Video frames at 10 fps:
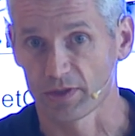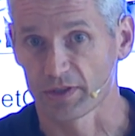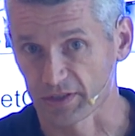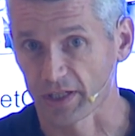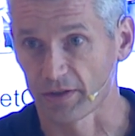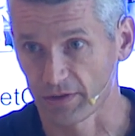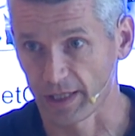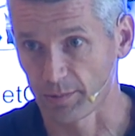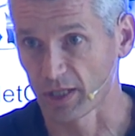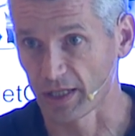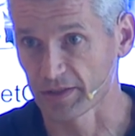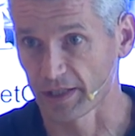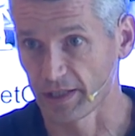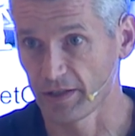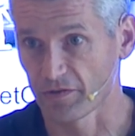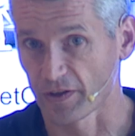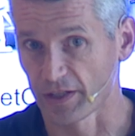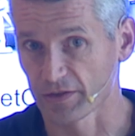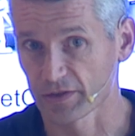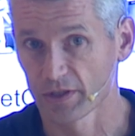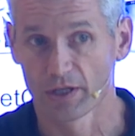that's currently applied to that interface.